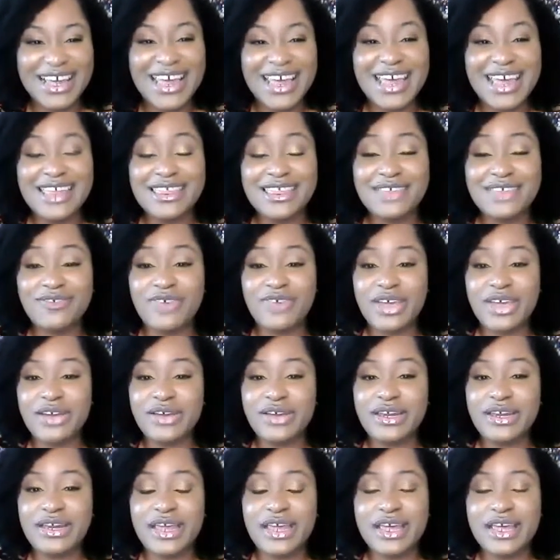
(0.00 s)
And the
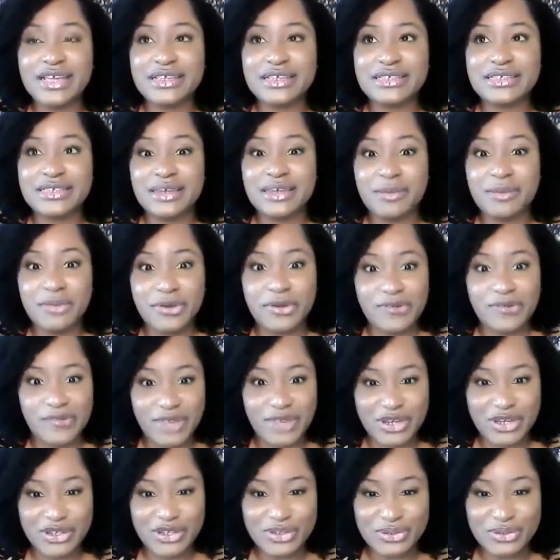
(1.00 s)
very next
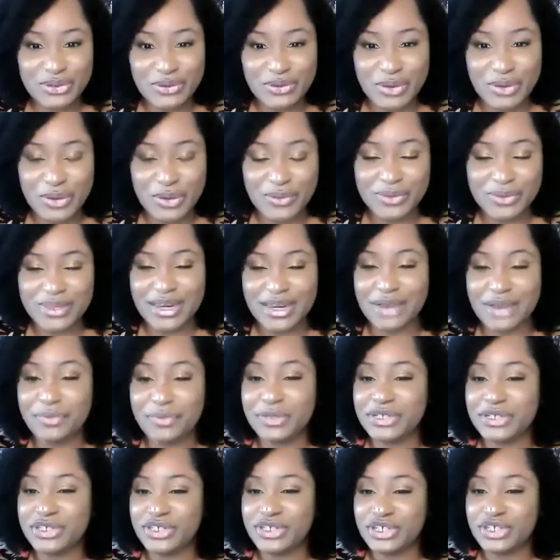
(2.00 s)
motivational quote that I
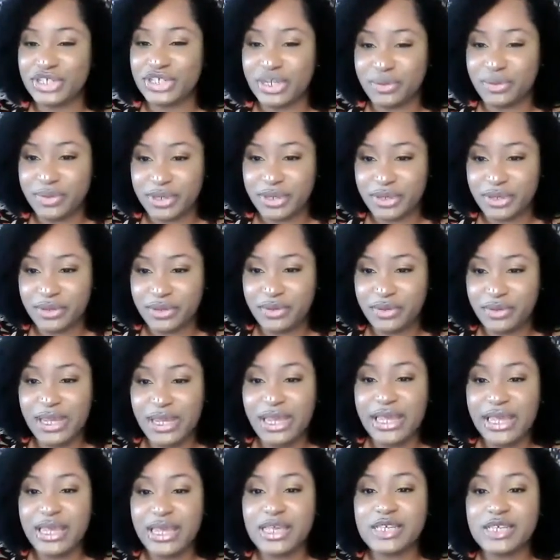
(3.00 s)
wanted to share with you
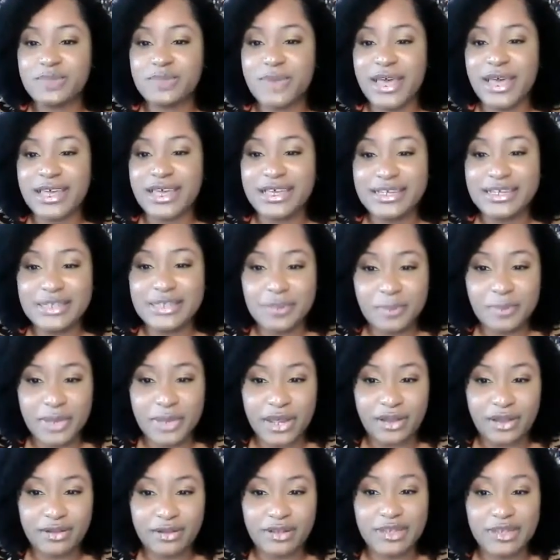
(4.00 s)
is by
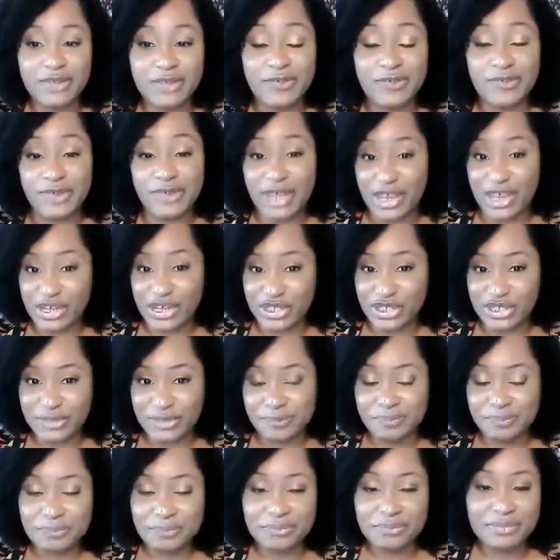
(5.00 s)
Isabelle Levy,
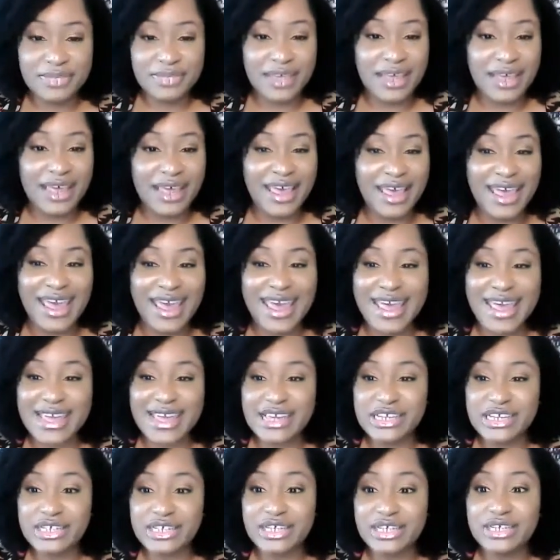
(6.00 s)

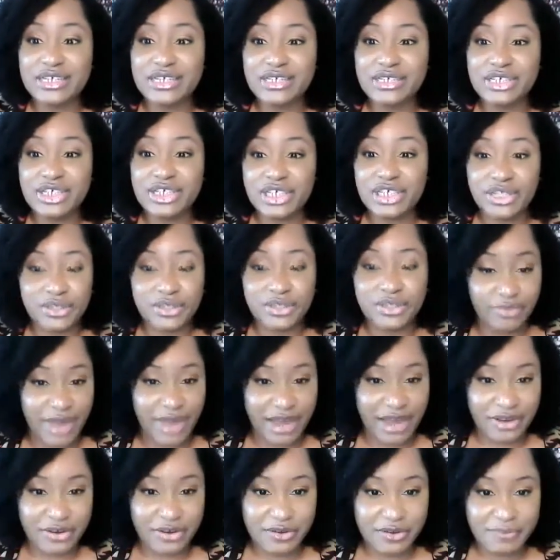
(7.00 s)
and she is a
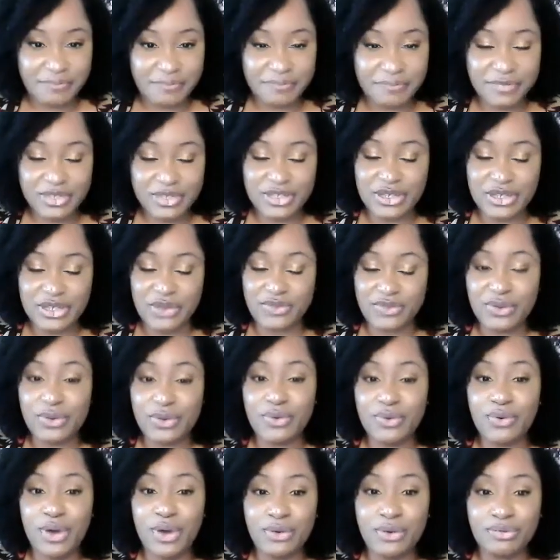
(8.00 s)
writer. So the
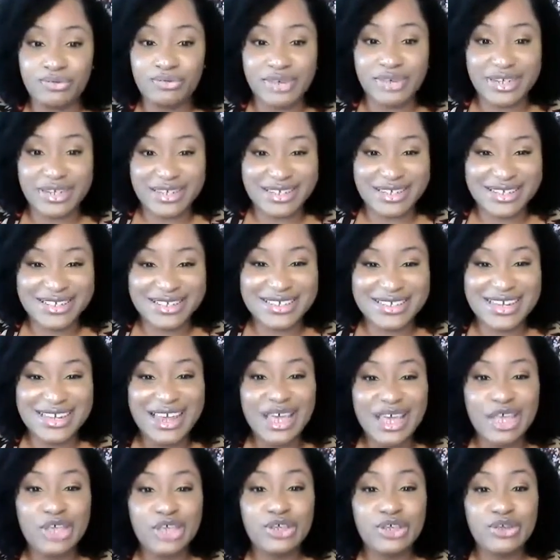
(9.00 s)
quote reads,
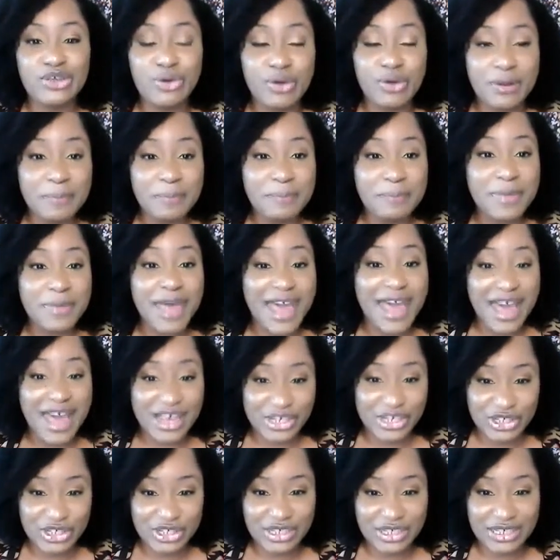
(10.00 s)
"Your
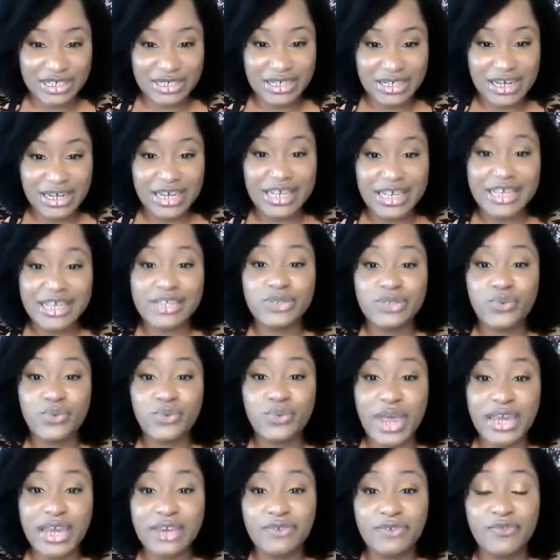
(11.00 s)
passion is
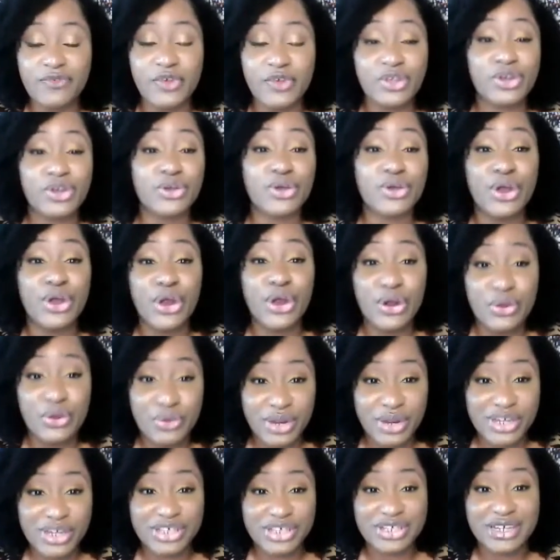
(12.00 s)
waiting for your
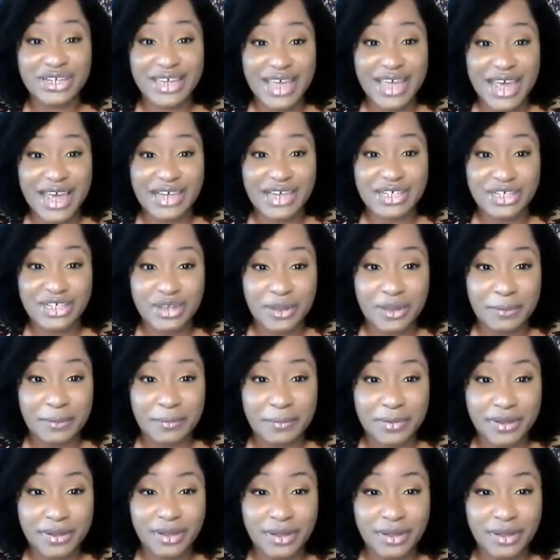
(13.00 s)
courage to catch up."